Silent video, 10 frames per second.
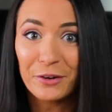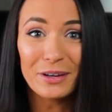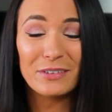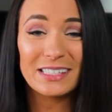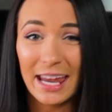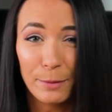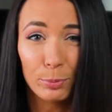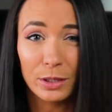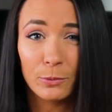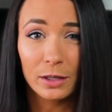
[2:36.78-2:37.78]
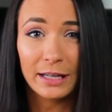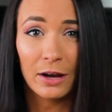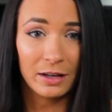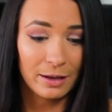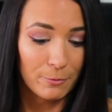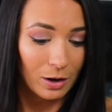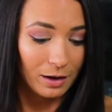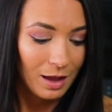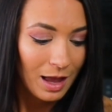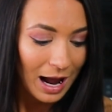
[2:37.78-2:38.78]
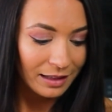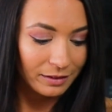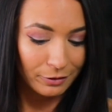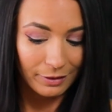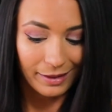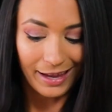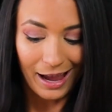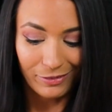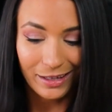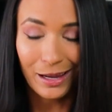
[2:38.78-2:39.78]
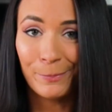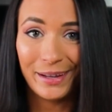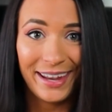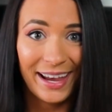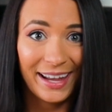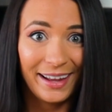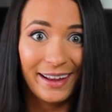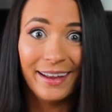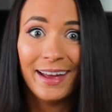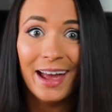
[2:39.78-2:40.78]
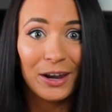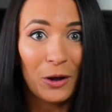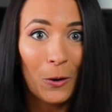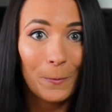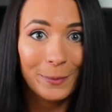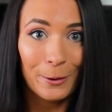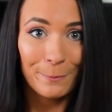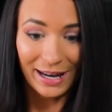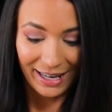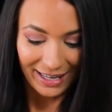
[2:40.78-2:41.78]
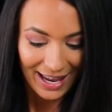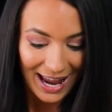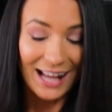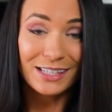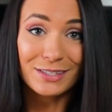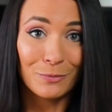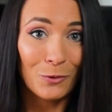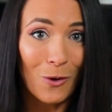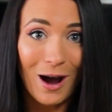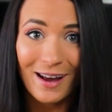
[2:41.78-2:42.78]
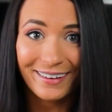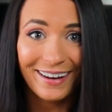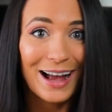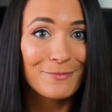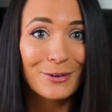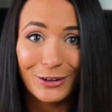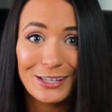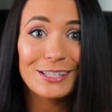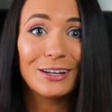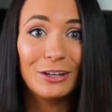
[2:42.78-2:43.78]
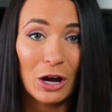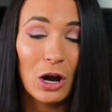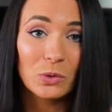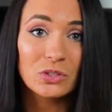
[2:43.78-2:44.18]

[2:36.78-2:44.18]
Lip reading: don't even take pre-workout anymore. I literally have like a banana, an oatmeal bite, and some water. I'm good to go.